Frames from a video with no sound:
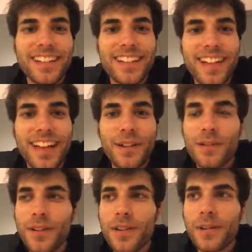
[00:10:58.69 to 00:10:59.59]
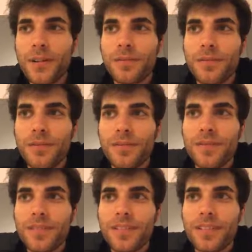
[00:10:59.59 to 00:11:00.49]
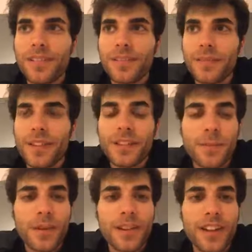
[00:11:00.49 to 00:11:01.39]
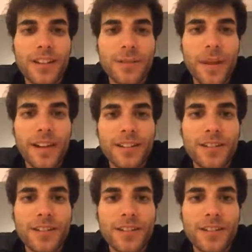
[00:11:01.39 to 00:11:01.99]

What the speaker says: I don't know. It's probably not as bad as